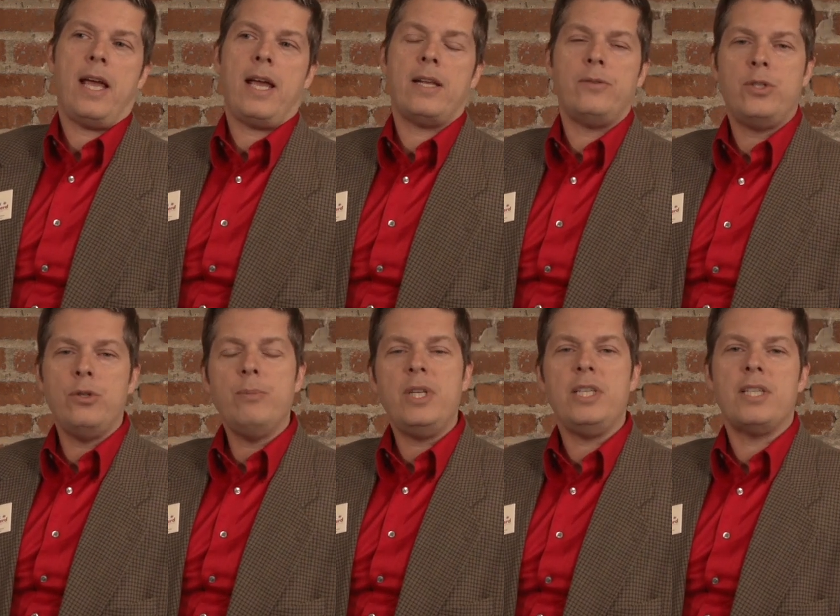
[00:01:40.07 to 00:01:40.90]
and
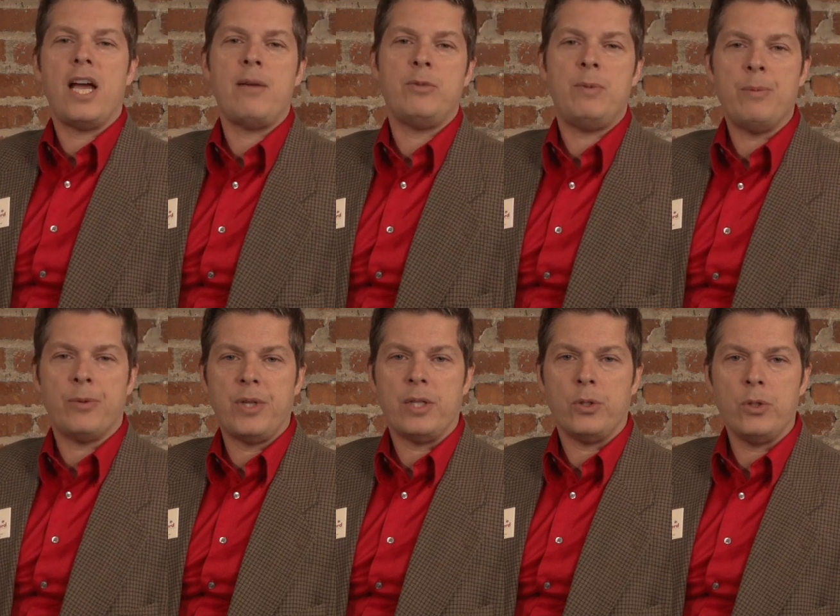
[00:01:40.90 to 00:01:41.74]
too many times
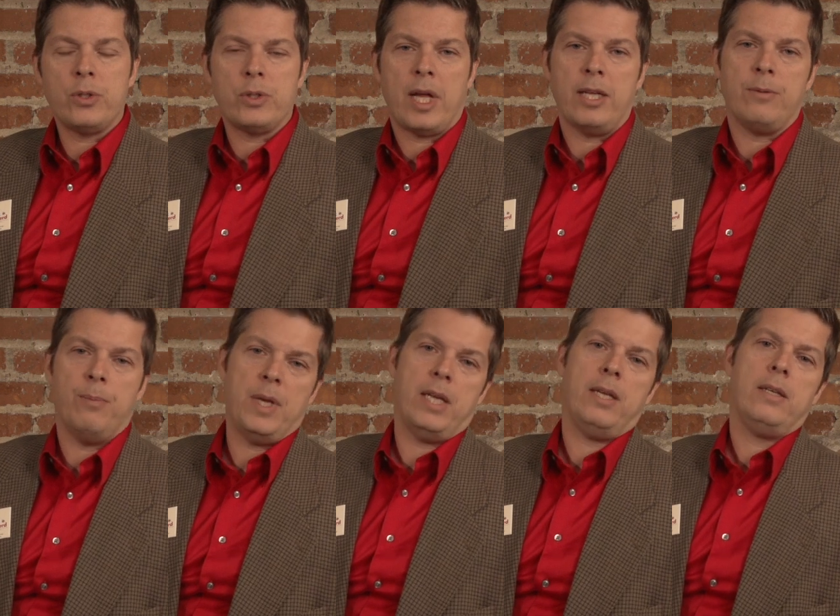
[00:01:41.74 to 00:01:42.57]
people that look like
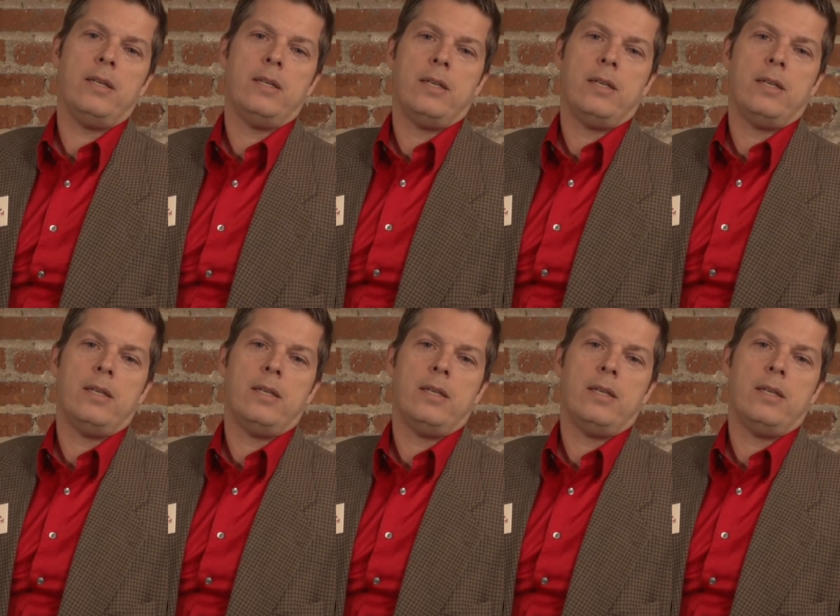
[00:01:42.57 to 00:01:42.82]
me